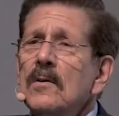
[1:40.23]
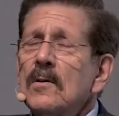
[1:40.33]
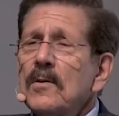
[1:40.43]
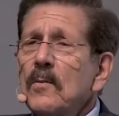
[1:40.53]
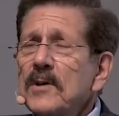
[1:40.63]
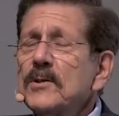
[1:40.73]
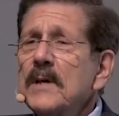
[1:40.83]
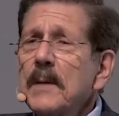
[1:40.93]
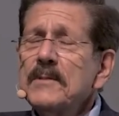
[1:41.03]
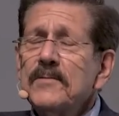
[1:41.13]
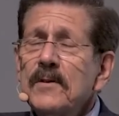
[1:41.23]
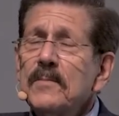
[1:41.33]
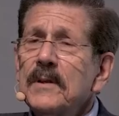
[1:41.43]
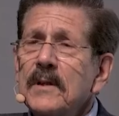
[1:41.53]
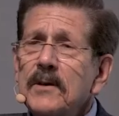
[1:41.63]
or the Western
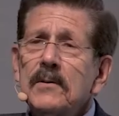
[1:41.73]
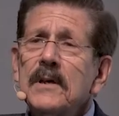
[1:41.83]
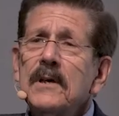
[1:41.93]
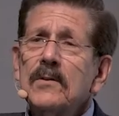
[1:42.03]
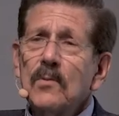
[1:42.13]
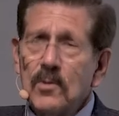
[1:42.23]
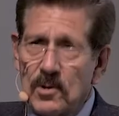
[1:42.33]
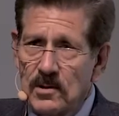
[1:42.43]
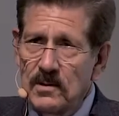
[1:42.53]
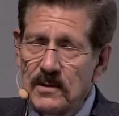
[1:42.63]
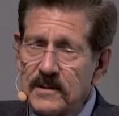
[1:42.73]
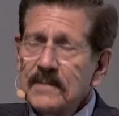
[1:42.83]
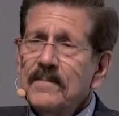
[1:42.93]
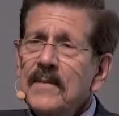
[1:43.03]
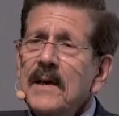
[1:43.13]
Hemisphere, but literally the world.